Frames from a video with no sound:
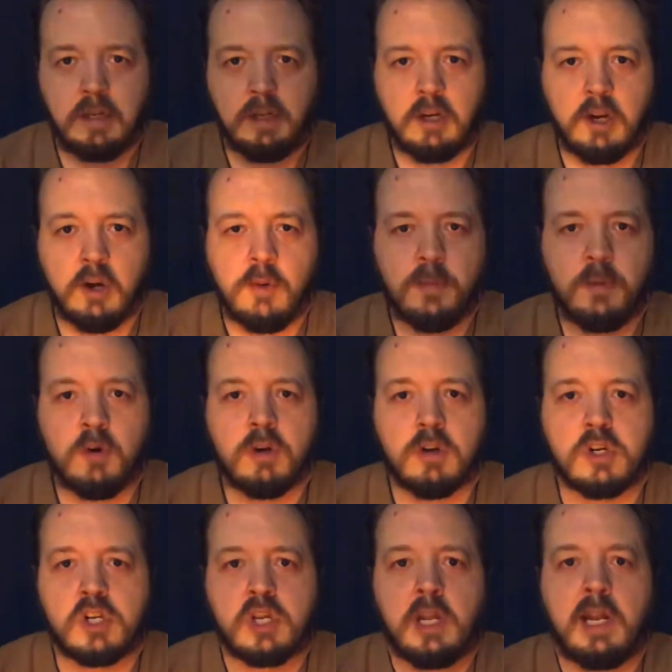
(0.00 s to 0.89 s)
No
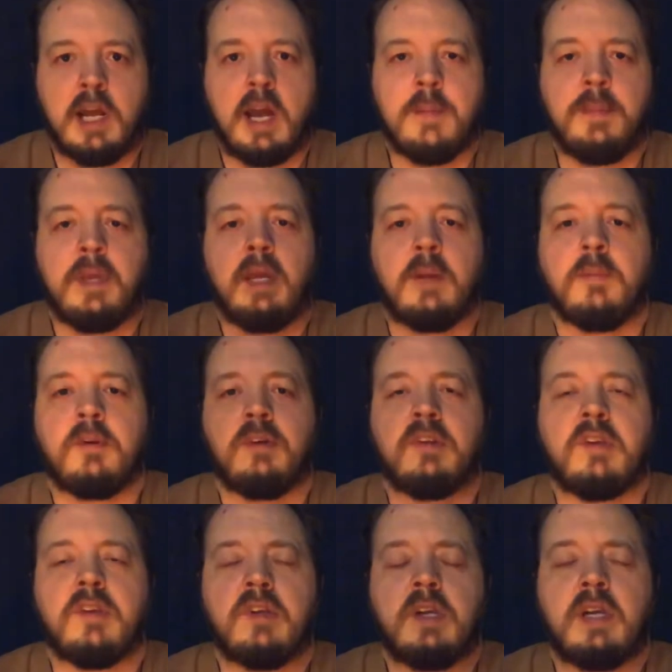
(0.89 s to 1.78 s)
more shall I be able
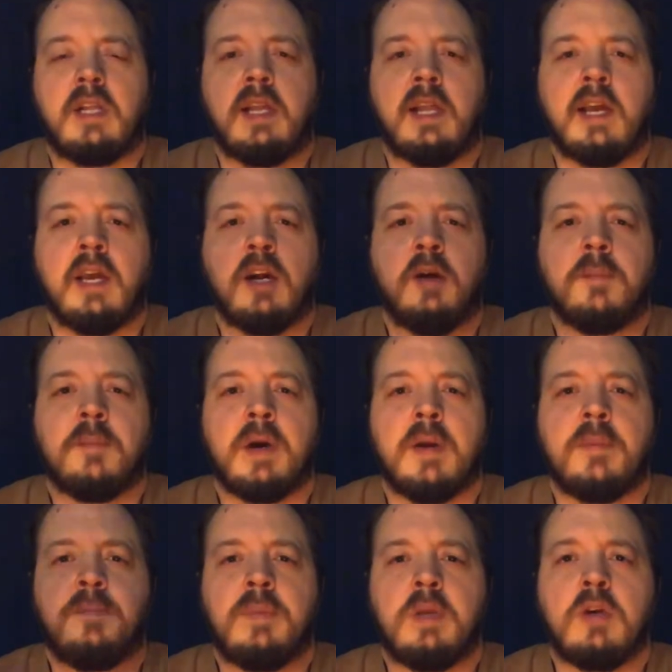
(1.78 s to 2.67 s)
to declare my
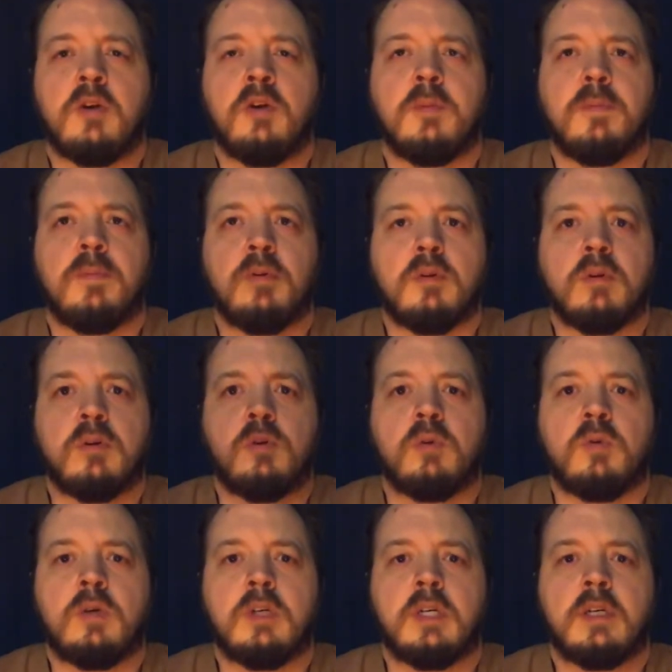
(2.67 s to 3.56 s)
beer
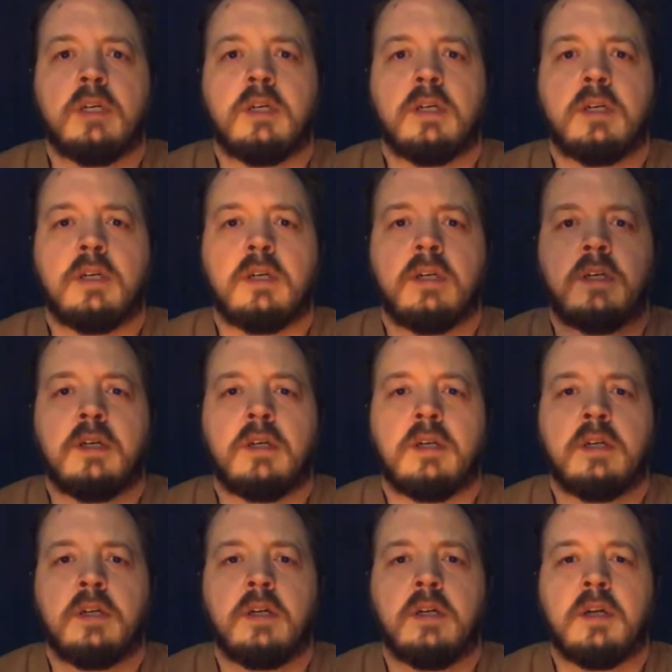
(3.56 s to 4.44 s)
brewed.
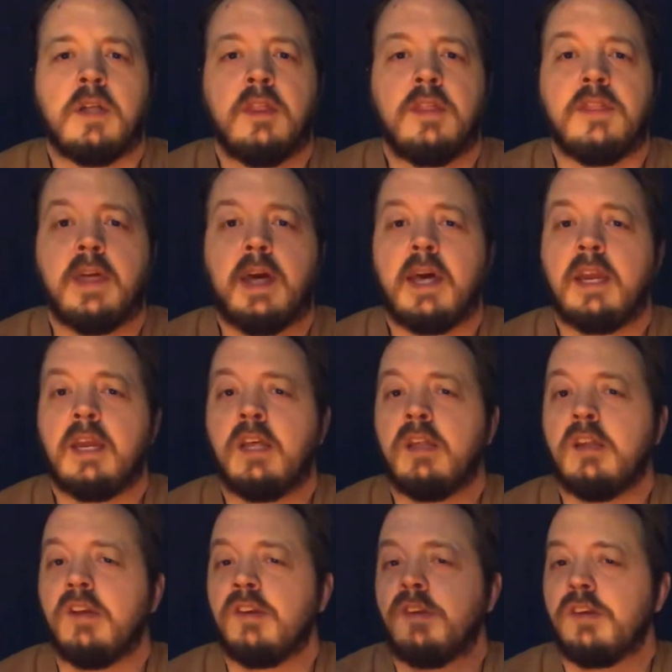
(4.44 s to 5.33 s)
That
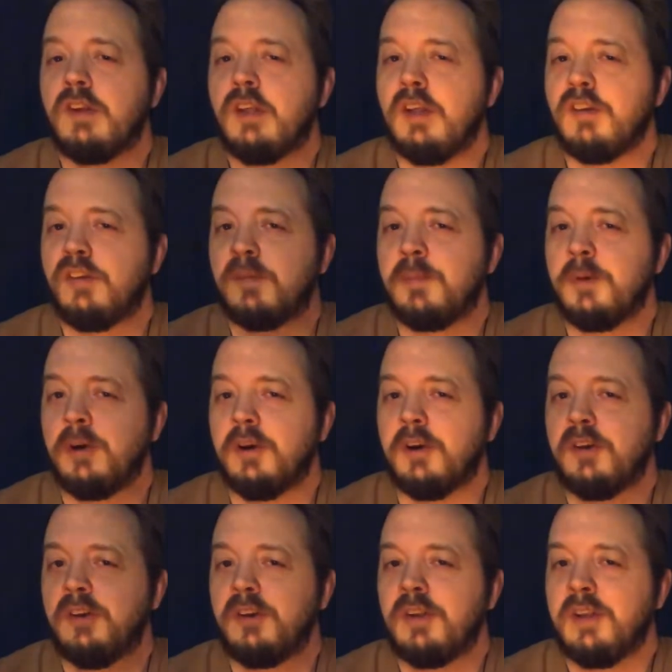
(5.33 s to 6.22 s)
is," he
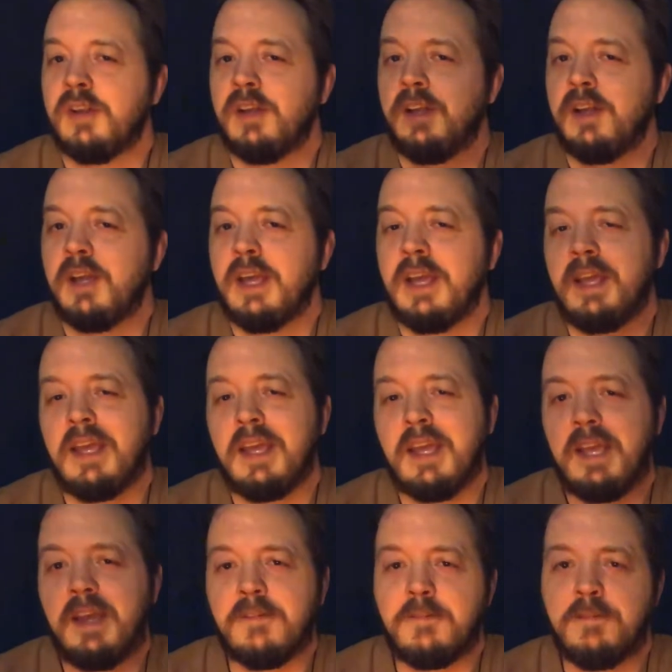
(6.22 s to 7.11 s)
smirked,
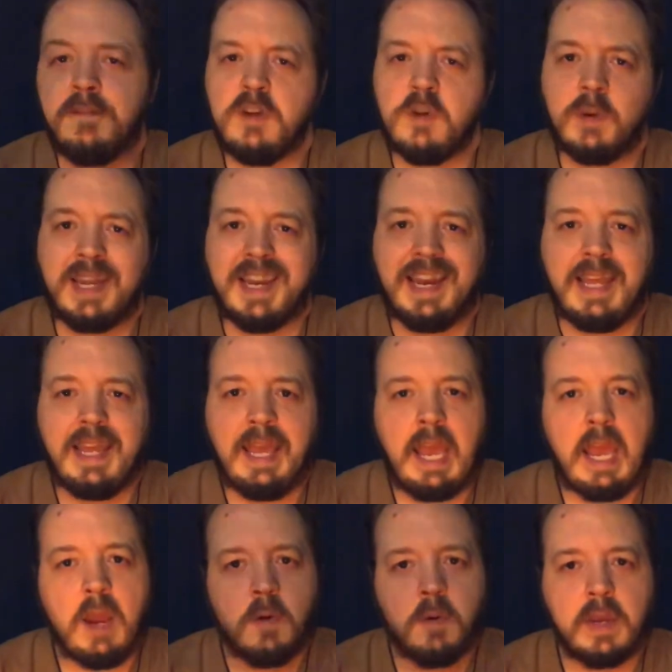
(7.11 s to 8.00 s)
"if you can
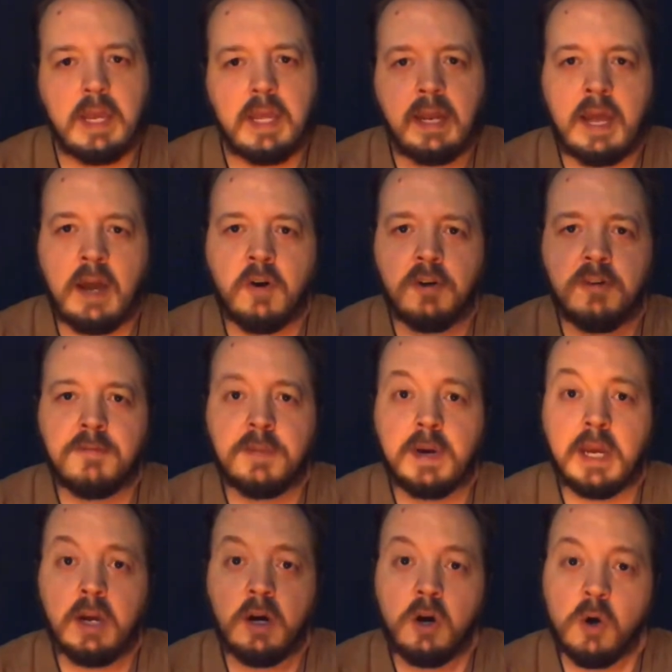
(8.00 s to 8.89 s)
carry it out of
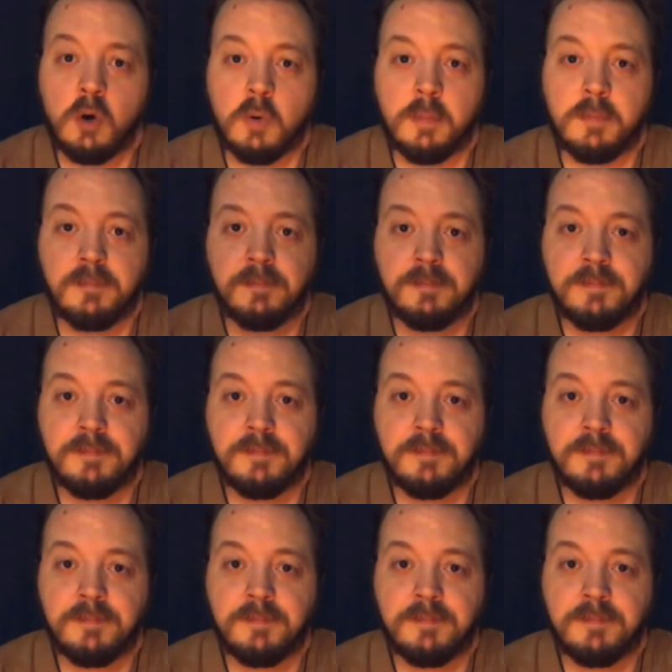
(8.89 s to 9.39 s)
my home."